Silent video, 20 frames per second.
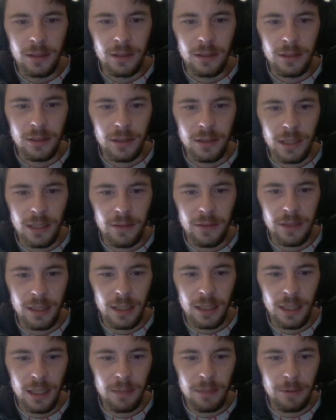You're giving the
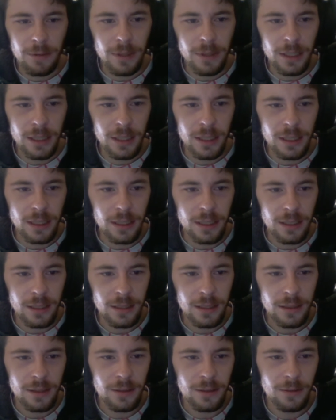game away.
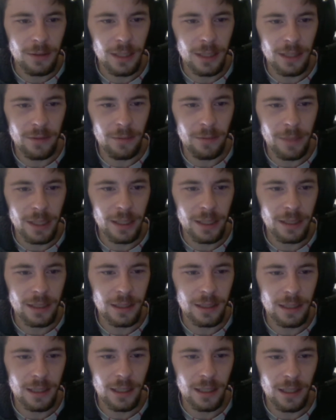Whatever, man.
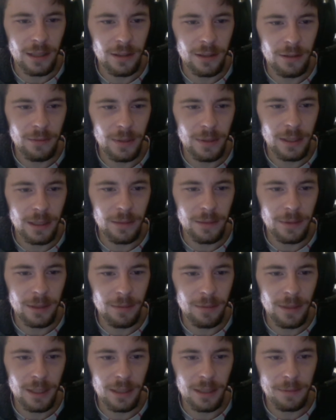I got three numbers
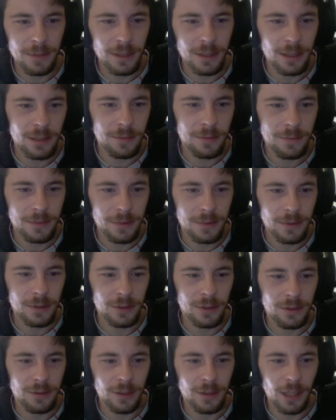backing me up. You're
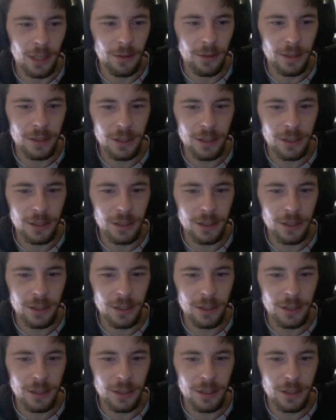screwing anyway.